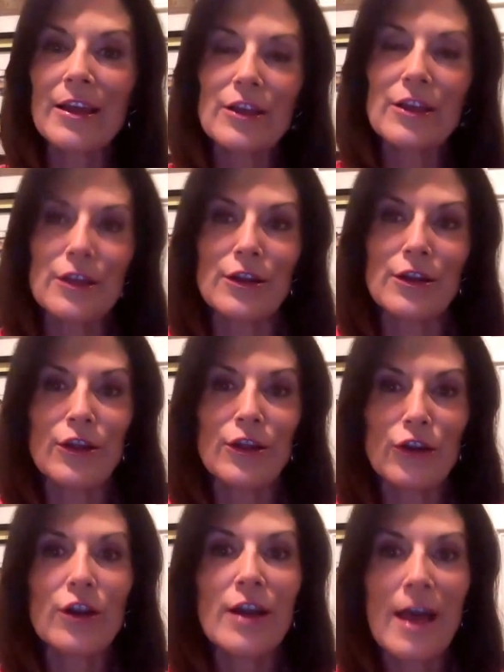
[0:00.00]
you're
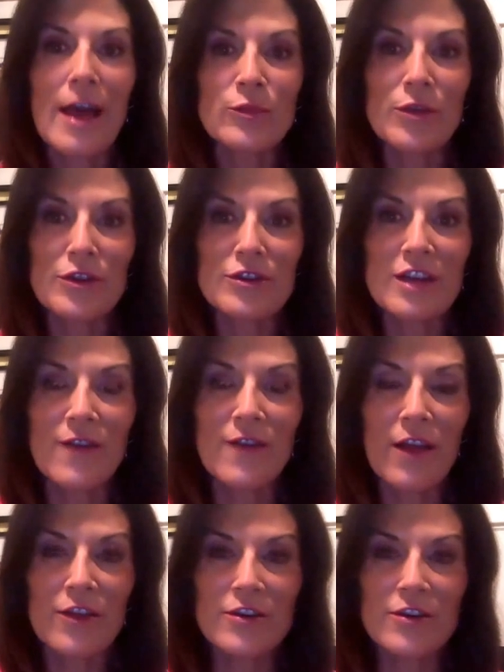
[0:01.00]
going to have to put yourself
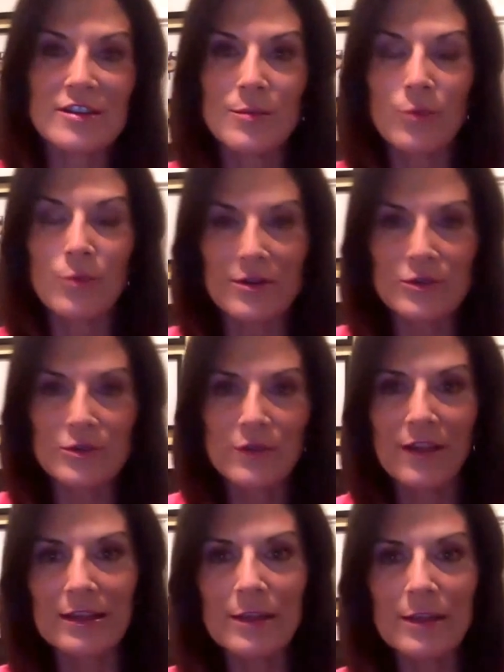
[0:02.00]
out there at some point. It's sort of
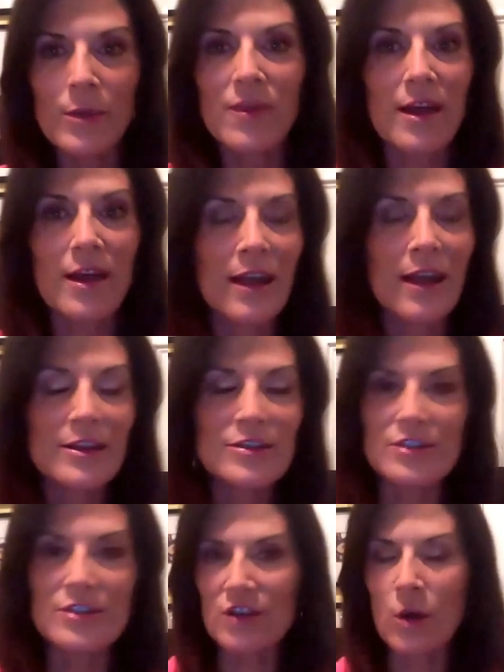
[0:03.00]
like leaping without a net,
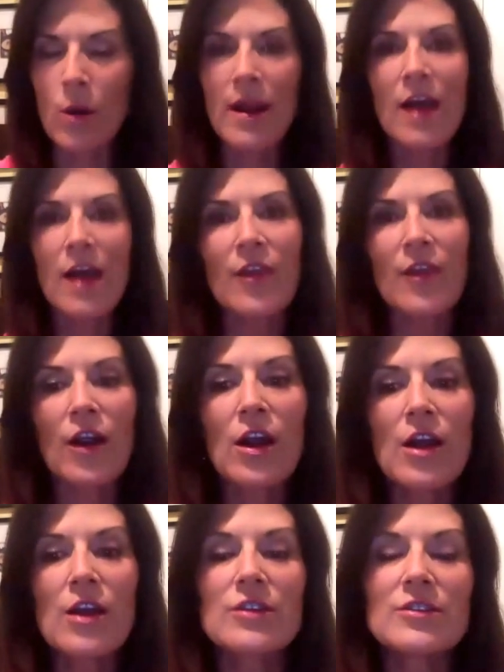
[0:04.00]
just going out there,
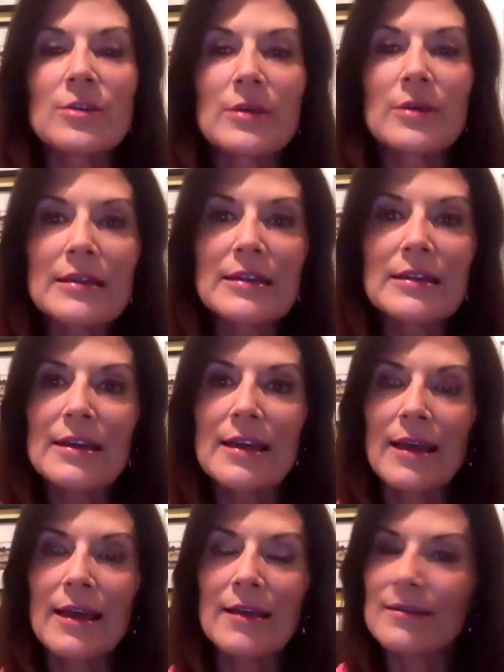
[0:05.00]
do it,
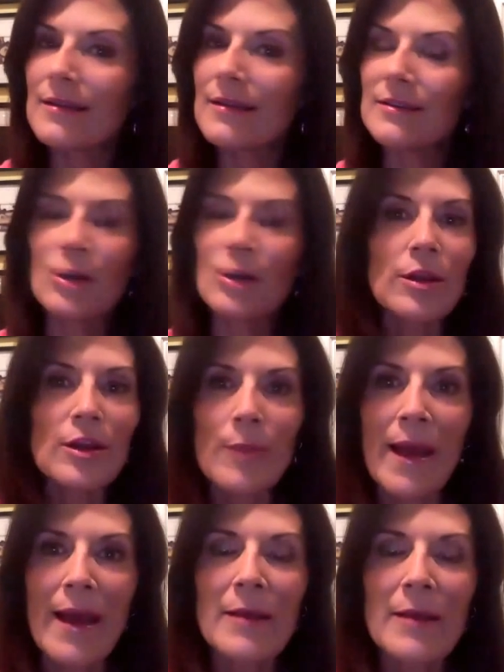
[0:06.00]
and don't look back.